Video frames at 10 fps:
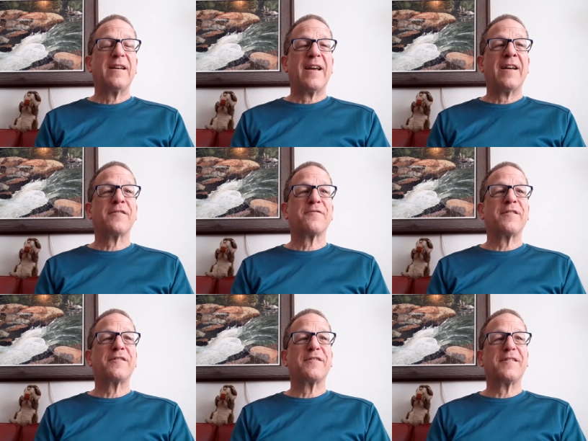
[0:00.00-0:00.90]
enter
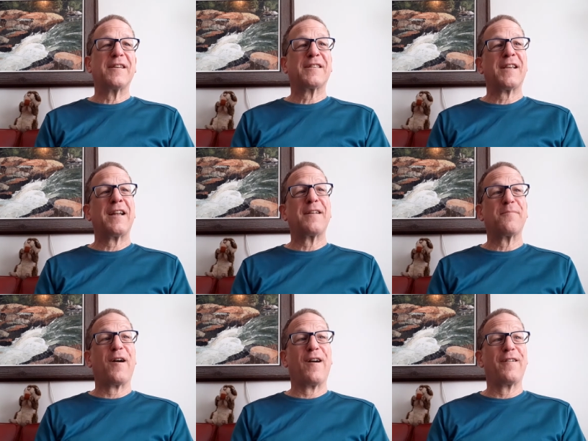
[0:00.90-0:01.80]
into the exciting
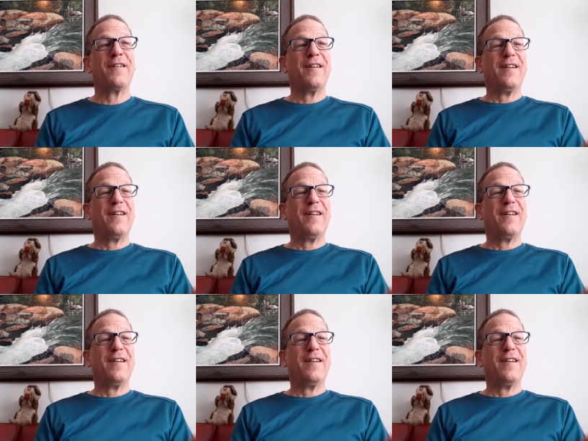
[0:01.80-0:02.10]
part